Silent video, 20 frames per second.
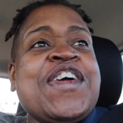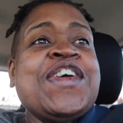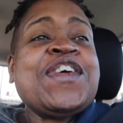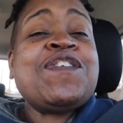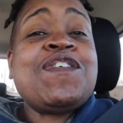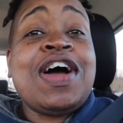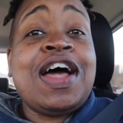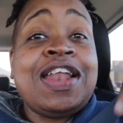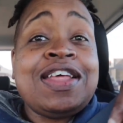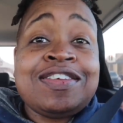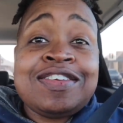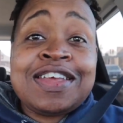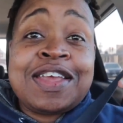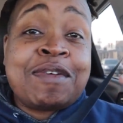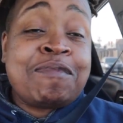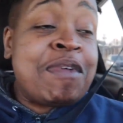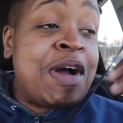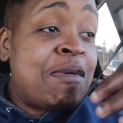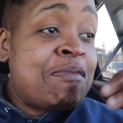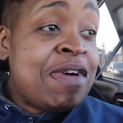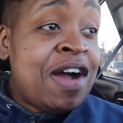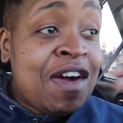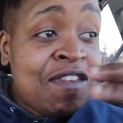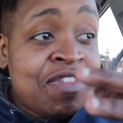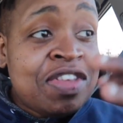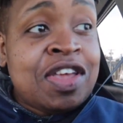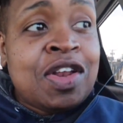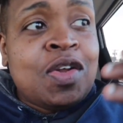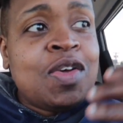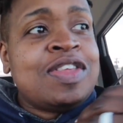Why did she in my
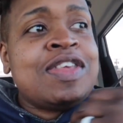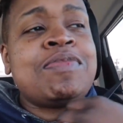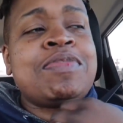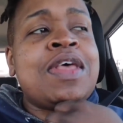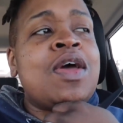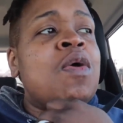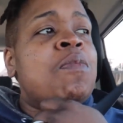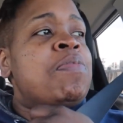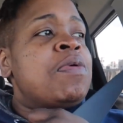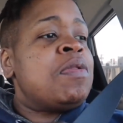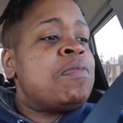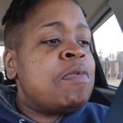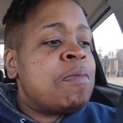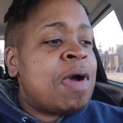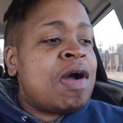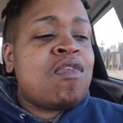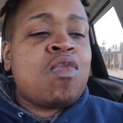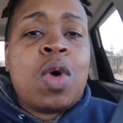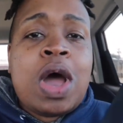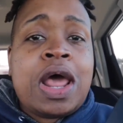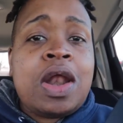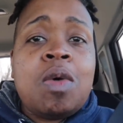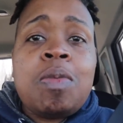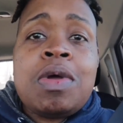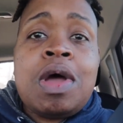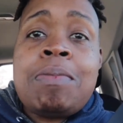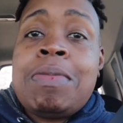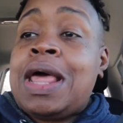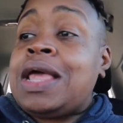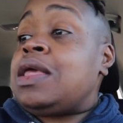mouth, you know, keep saying open your mouth wide
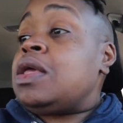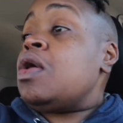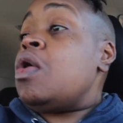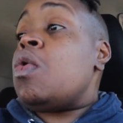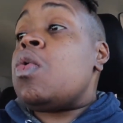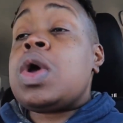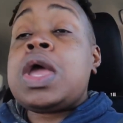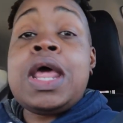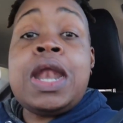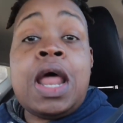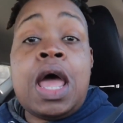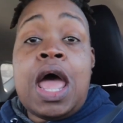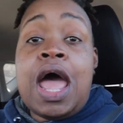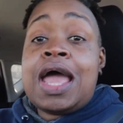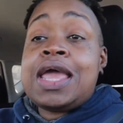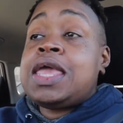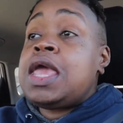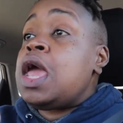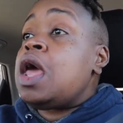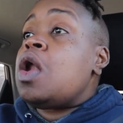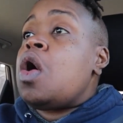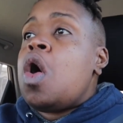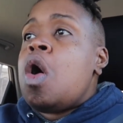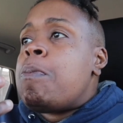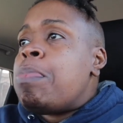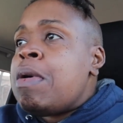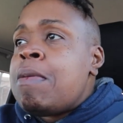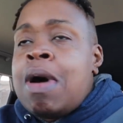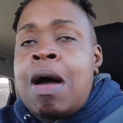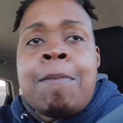open. I'm like, yo, I can't
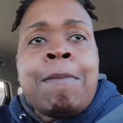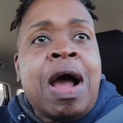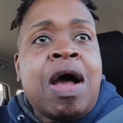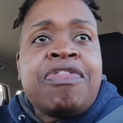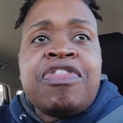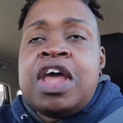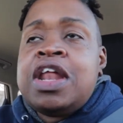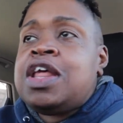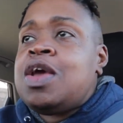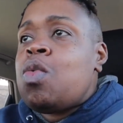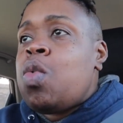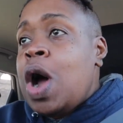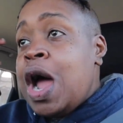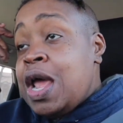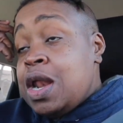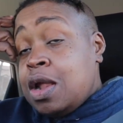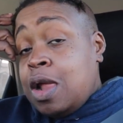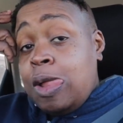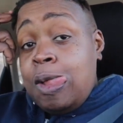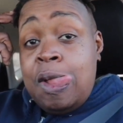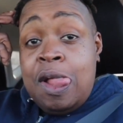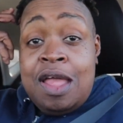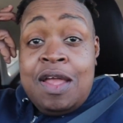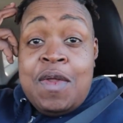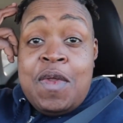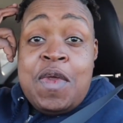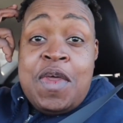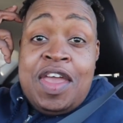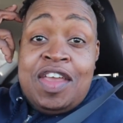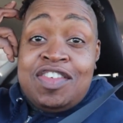open my mouth any wider.
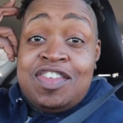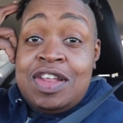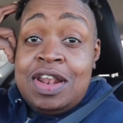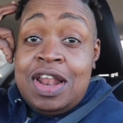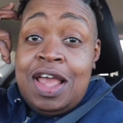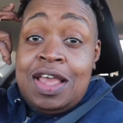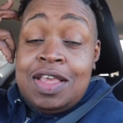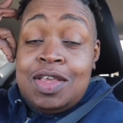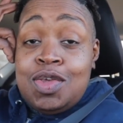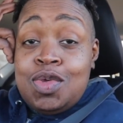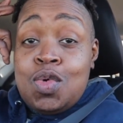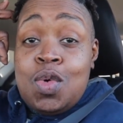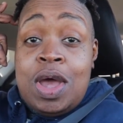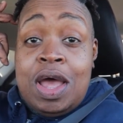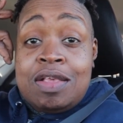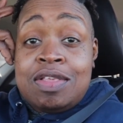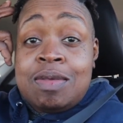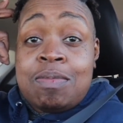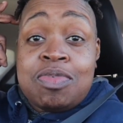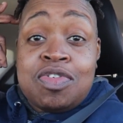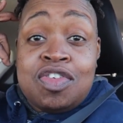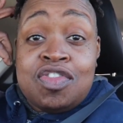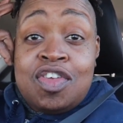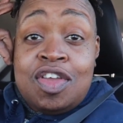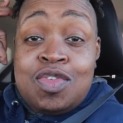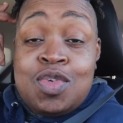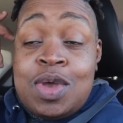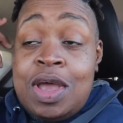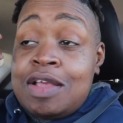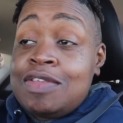And she like, you got some
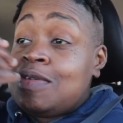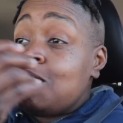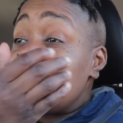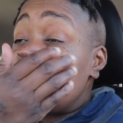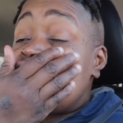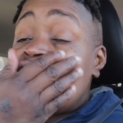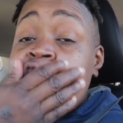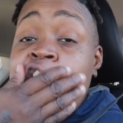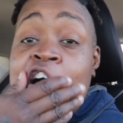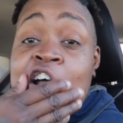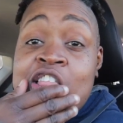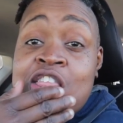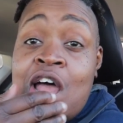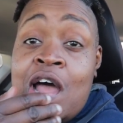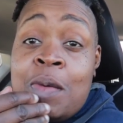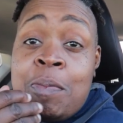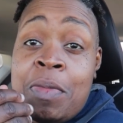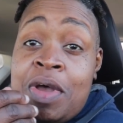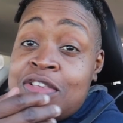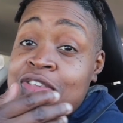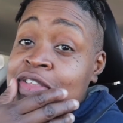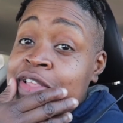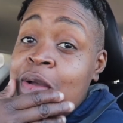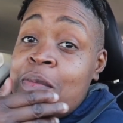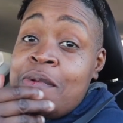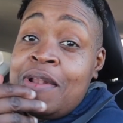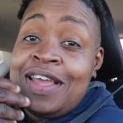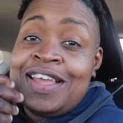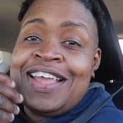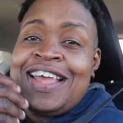strong tongue muscles.
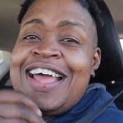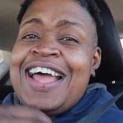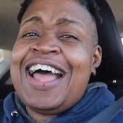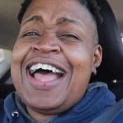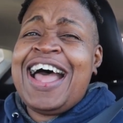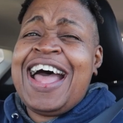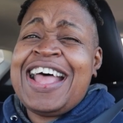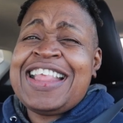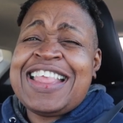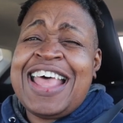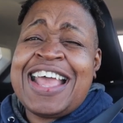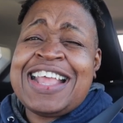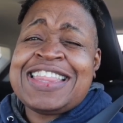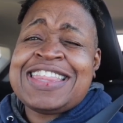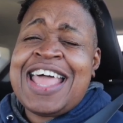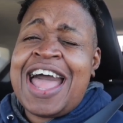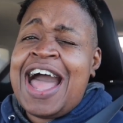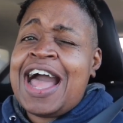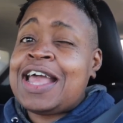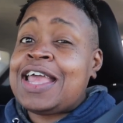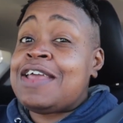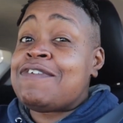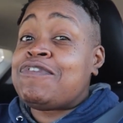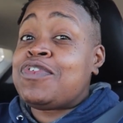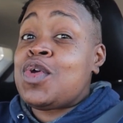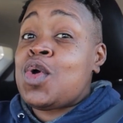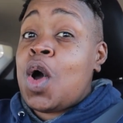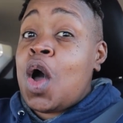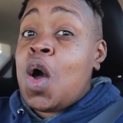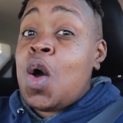I'm like, Doc, if
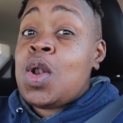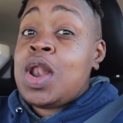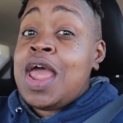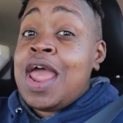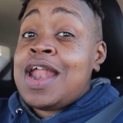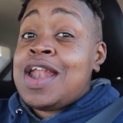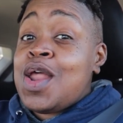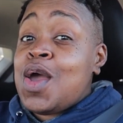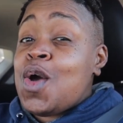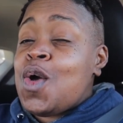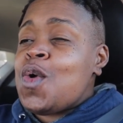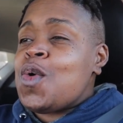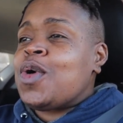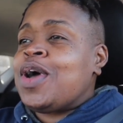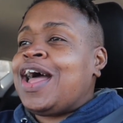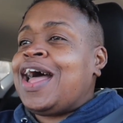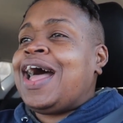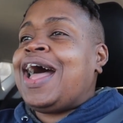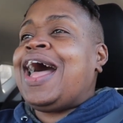you only knew.